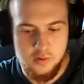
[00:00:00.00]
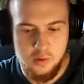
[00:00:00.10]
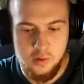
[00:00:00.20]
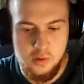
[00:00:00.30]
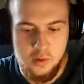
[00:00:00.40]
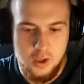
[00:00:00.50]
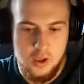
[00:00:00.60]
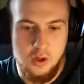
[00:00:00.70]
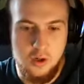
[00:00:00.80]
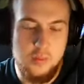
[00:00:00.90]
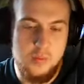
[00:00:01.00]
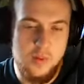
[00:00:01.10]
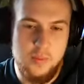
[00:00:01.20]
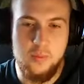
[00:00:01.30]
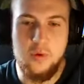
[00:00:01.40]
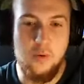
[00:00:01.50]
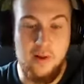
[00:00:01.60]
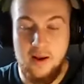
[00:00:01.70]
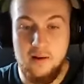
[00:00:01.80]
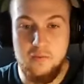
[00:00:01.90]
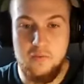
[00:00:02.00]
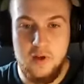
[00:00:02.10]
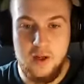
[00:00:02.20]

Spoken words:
or a group of people don't have